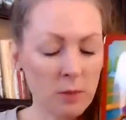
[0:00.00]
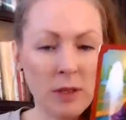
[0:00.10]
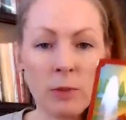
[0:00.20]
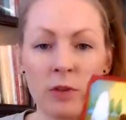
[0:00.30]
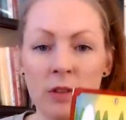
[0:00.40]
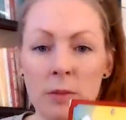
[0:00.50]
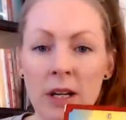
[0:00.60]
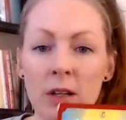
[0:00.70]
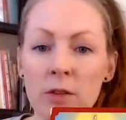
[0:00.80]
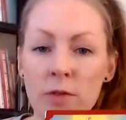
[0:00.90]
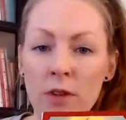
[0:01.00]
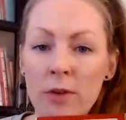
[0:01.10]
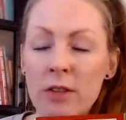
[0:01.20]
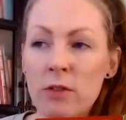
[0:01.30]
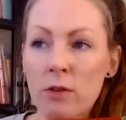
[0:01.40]
to be with somebody else for the
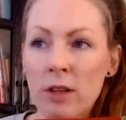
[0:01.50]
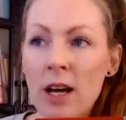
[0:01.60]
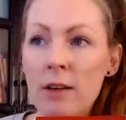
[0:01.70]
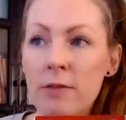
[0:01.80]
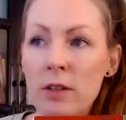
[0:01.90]
rest of your life,